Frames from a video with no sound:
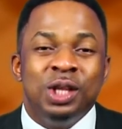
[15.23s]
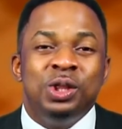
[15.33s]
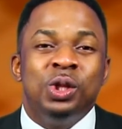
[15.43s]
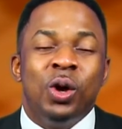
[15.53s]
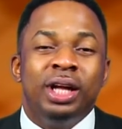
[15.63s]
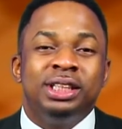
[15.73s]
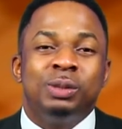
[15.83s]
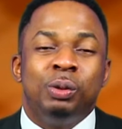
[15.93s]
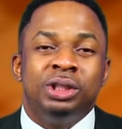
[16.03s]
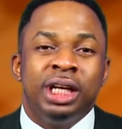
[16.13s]
Knowledge is
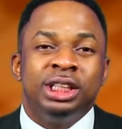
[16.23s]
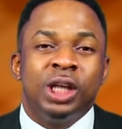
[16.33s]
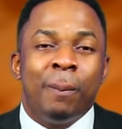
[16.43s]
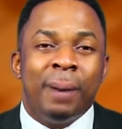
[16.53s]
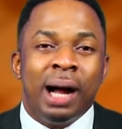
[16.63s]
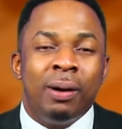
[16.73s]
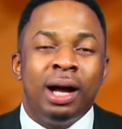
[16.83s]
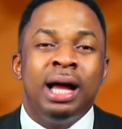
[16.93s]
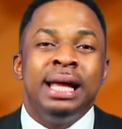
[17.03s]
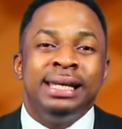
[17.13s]
potential
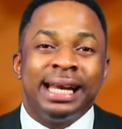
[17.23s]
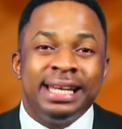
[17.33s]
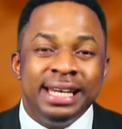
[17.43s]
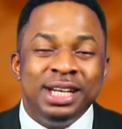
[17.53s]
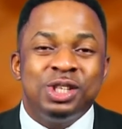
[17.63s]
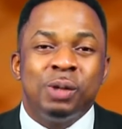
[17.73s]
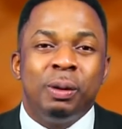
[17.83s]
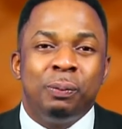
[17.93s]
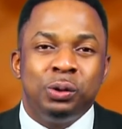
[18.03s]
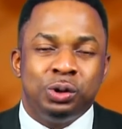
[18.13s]
power that needs to be
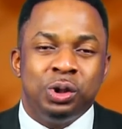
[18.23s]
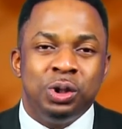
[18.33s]
put to